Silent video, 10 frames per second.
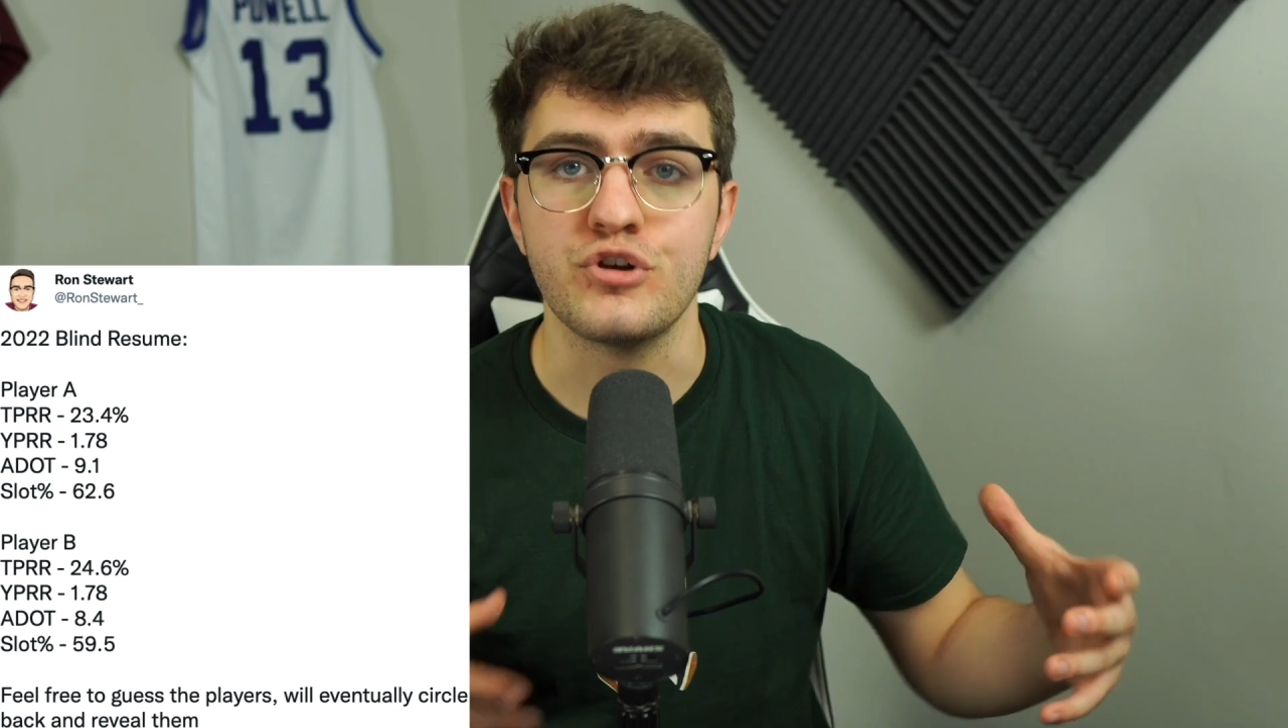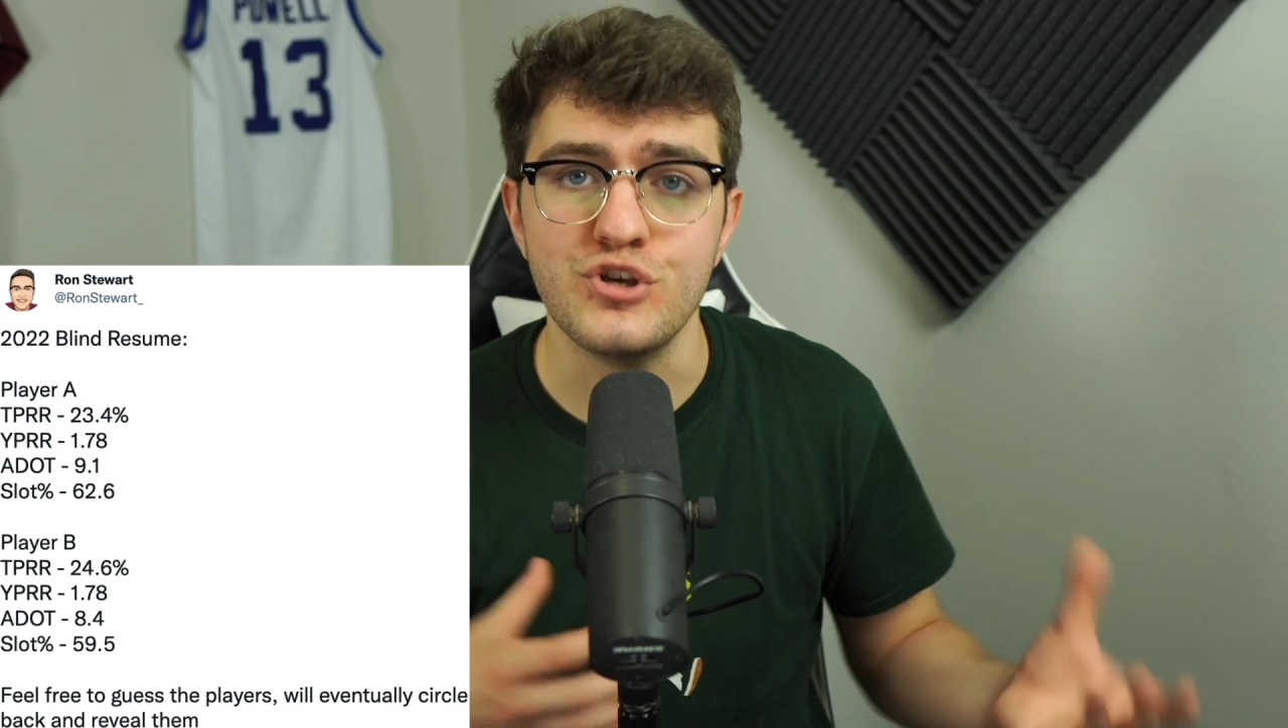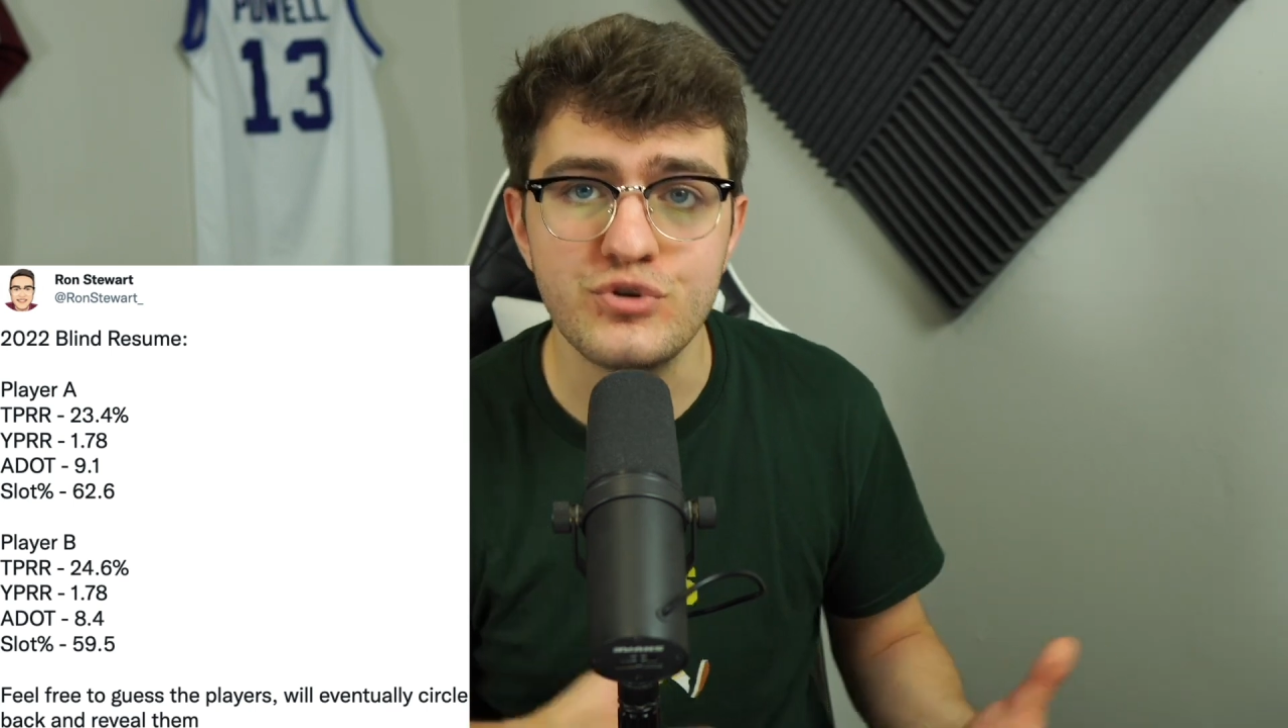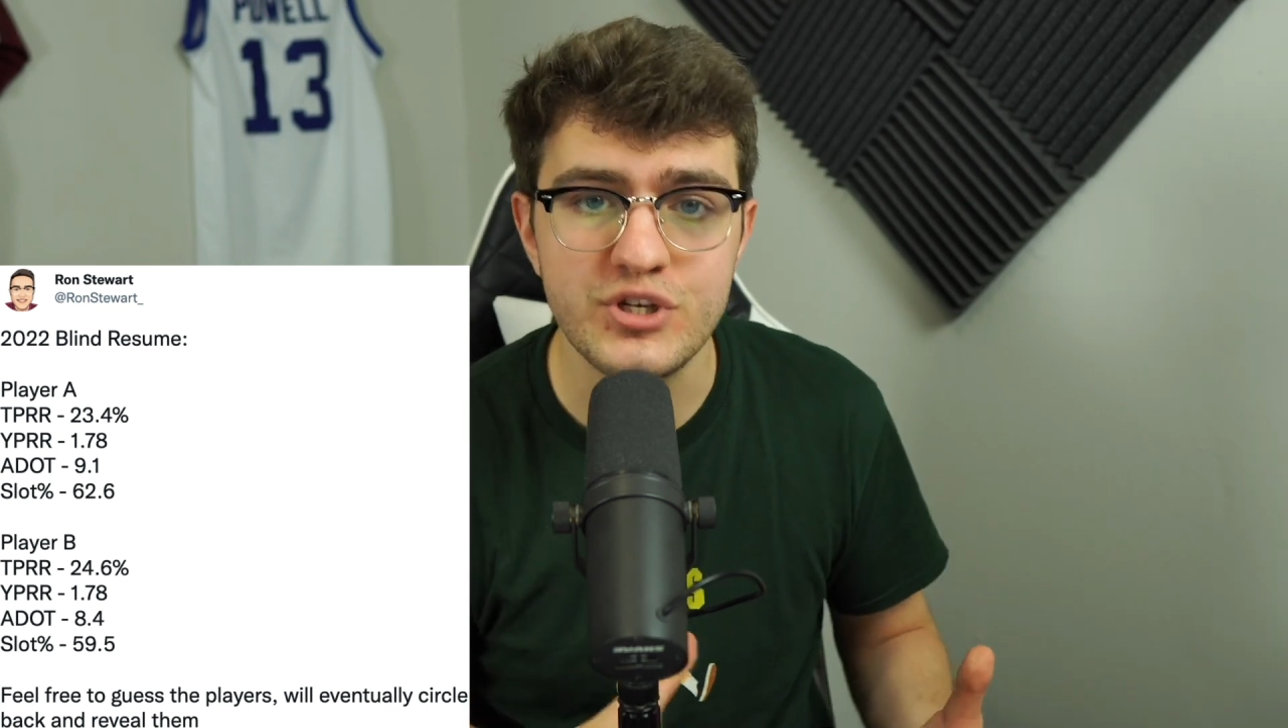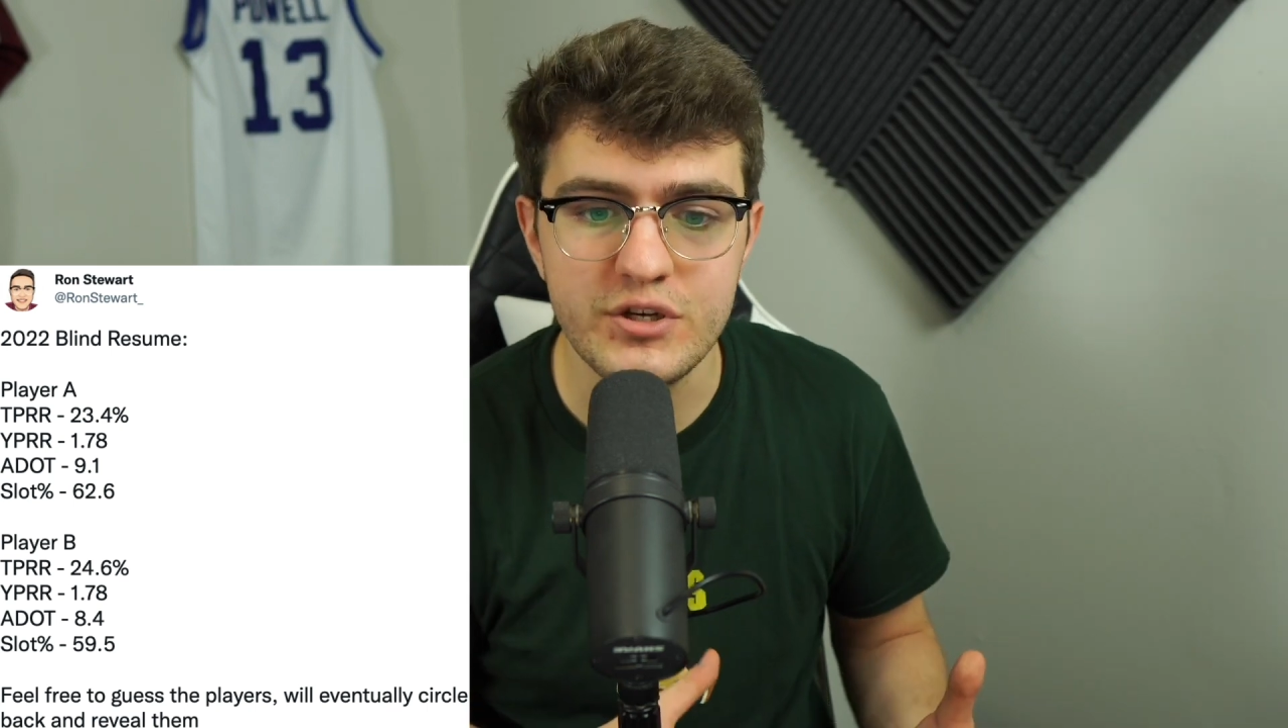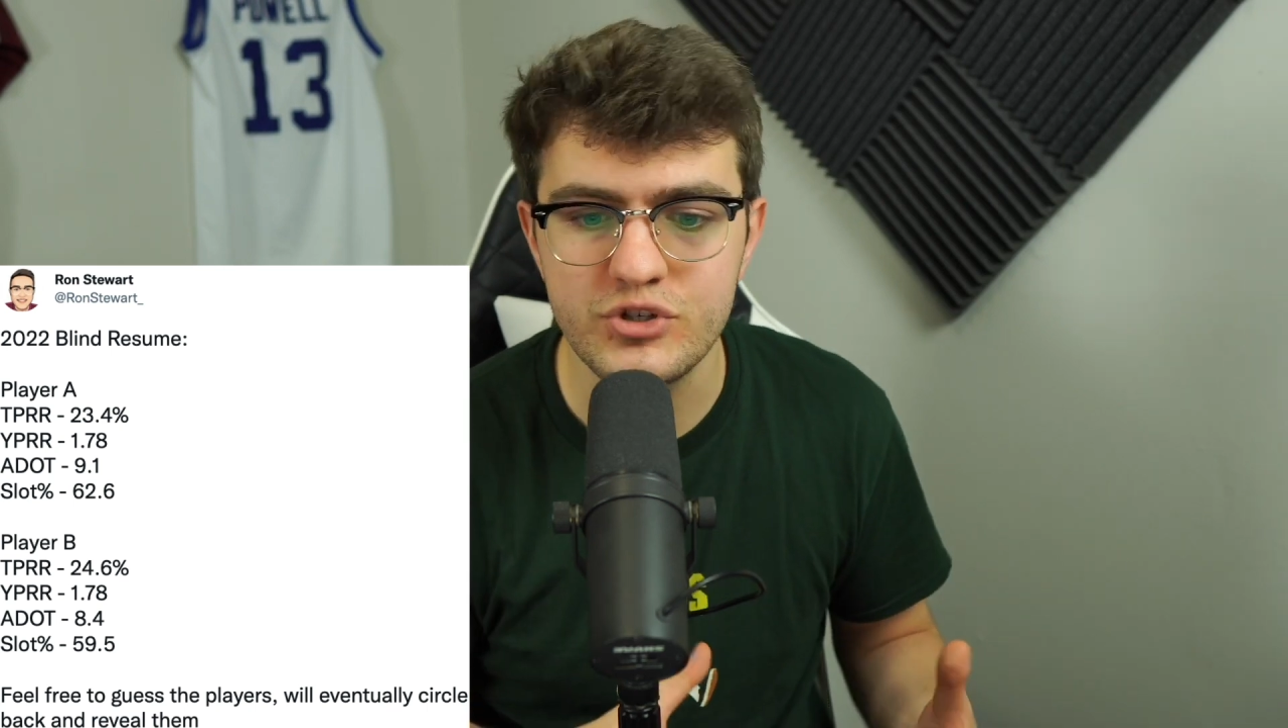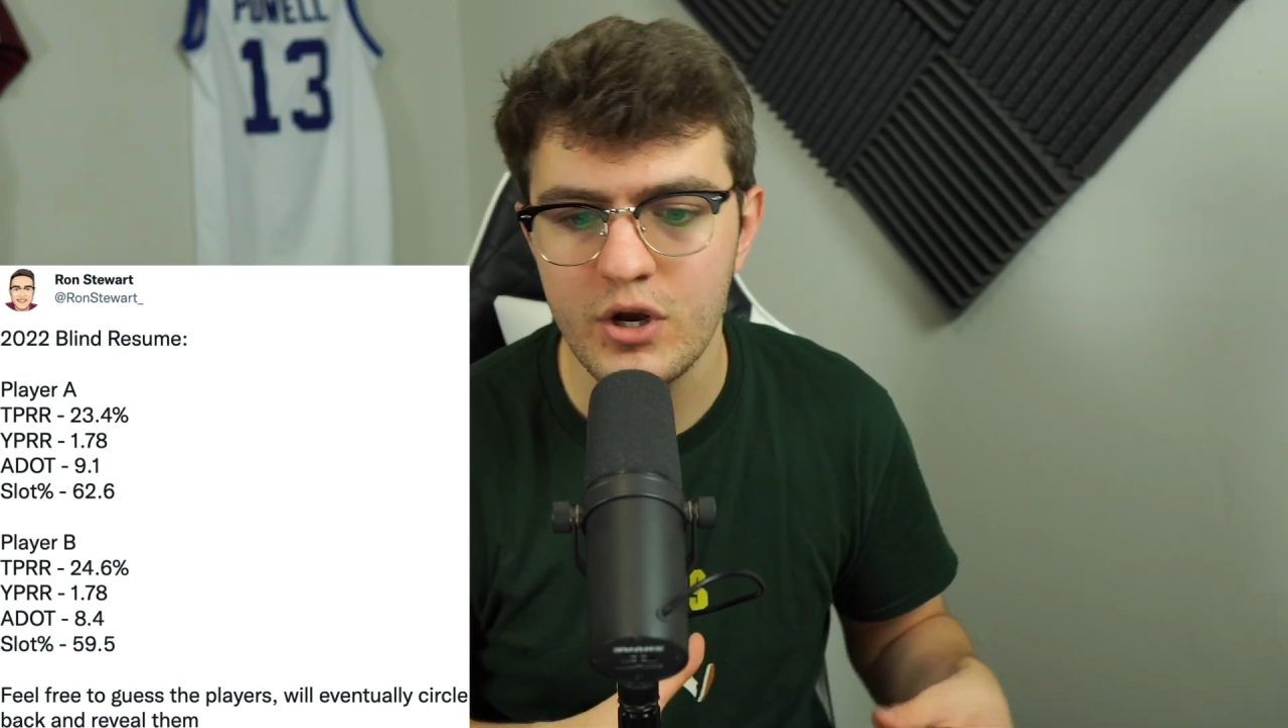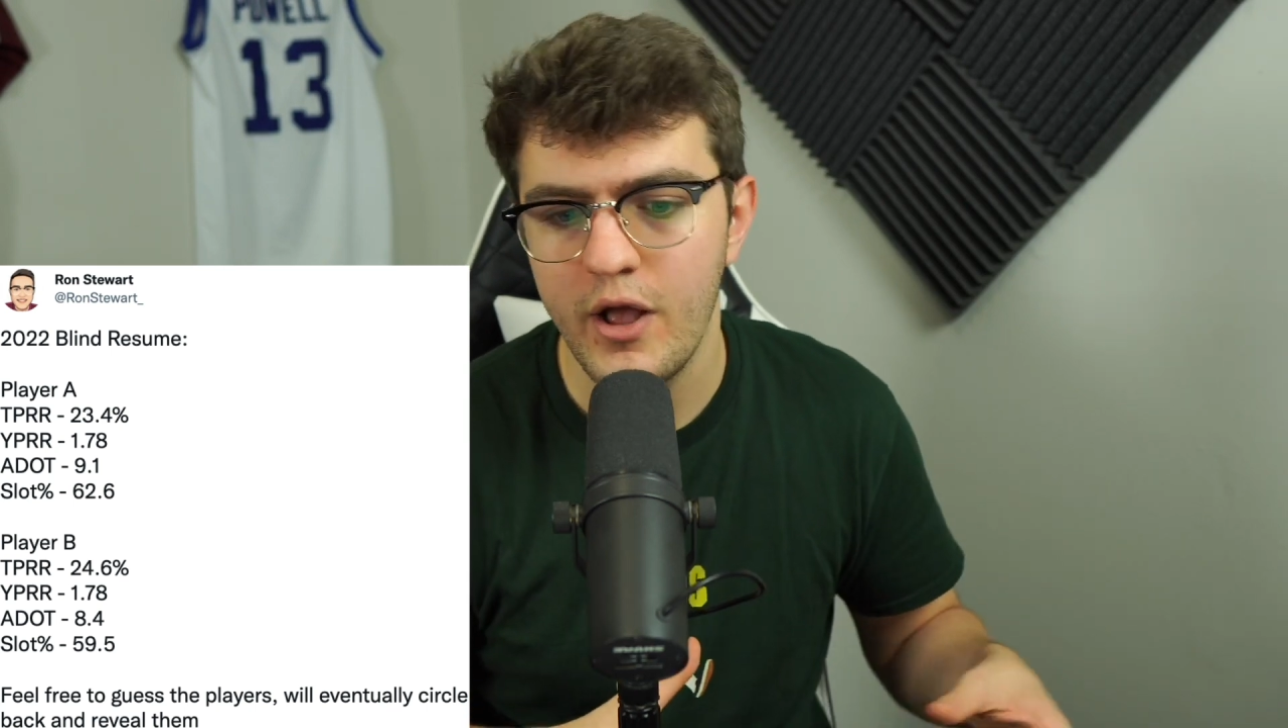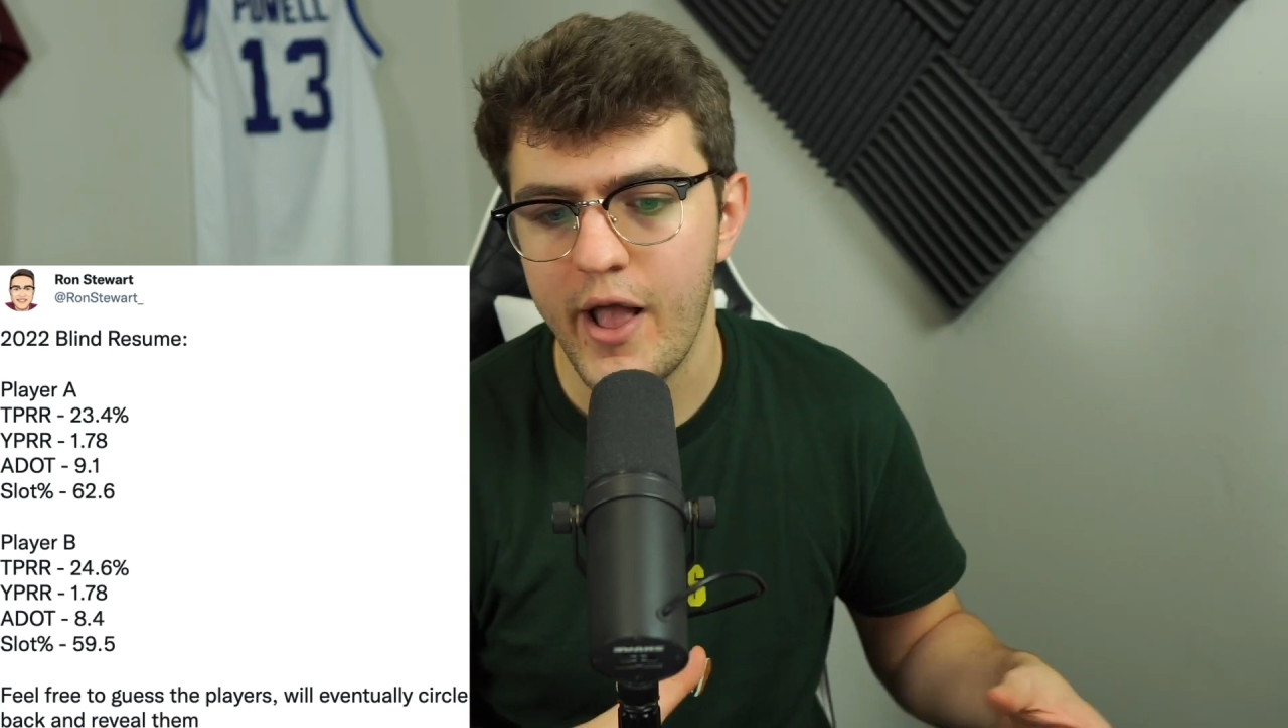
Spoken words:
usage